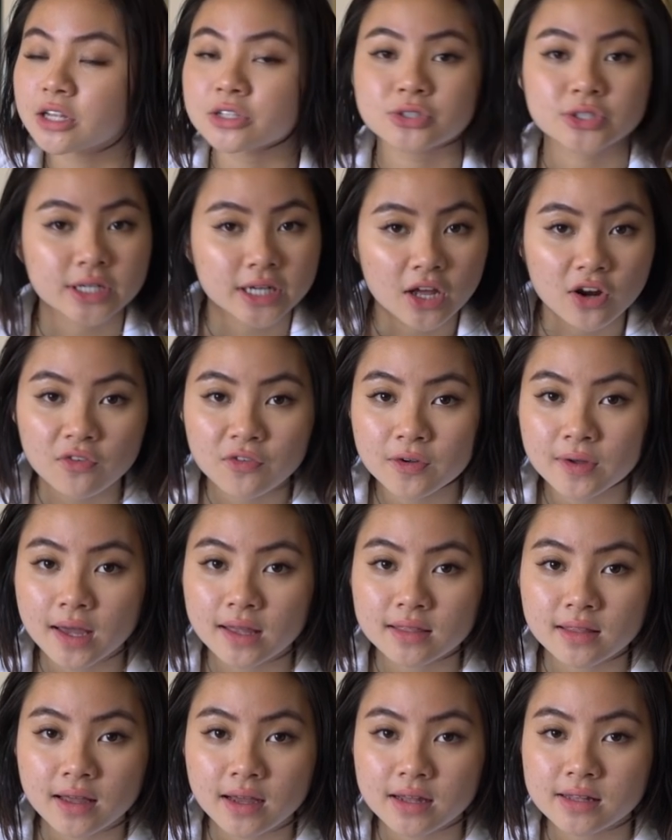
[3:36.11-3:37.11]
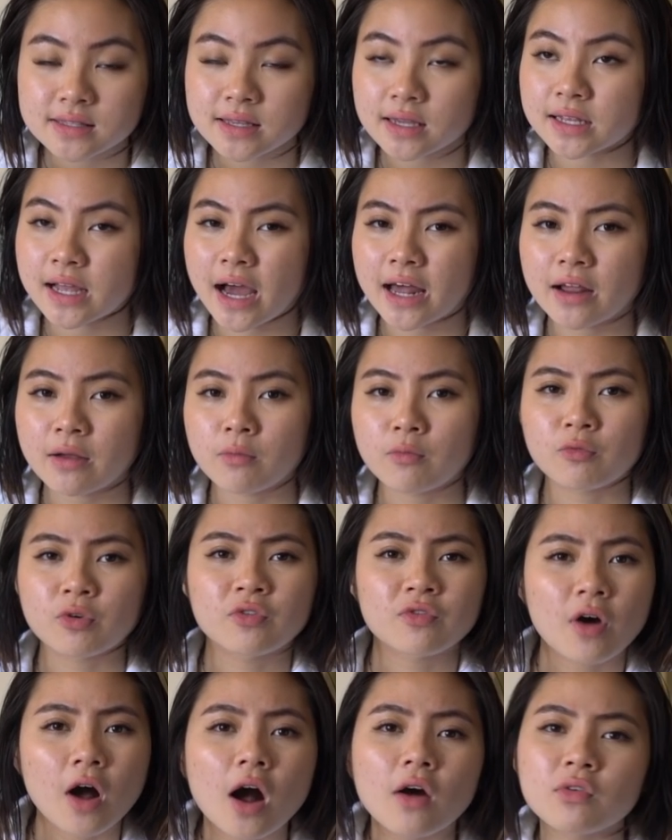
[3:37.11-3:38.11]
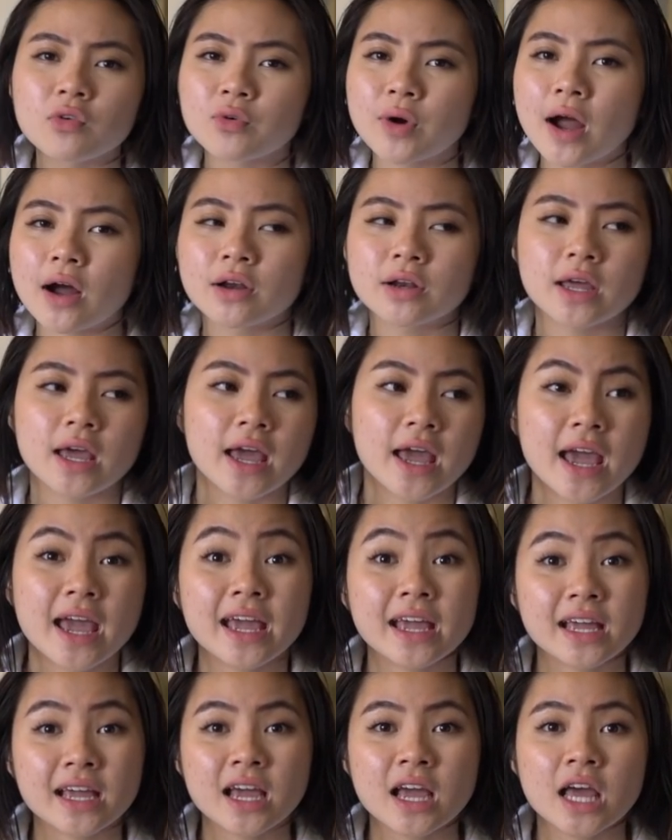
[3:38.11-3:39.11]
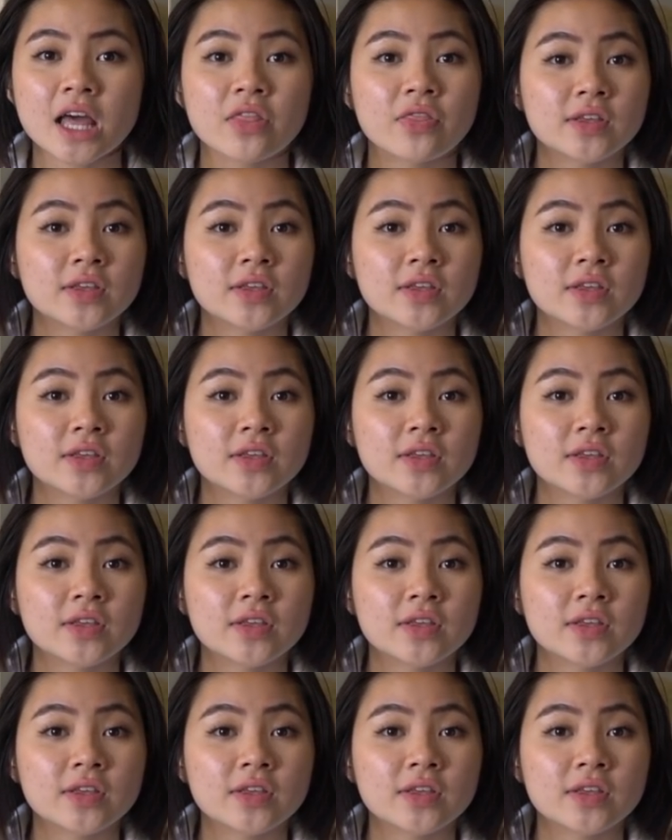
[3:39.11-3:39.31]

Check out a few headlines that kind of revolve around, hey,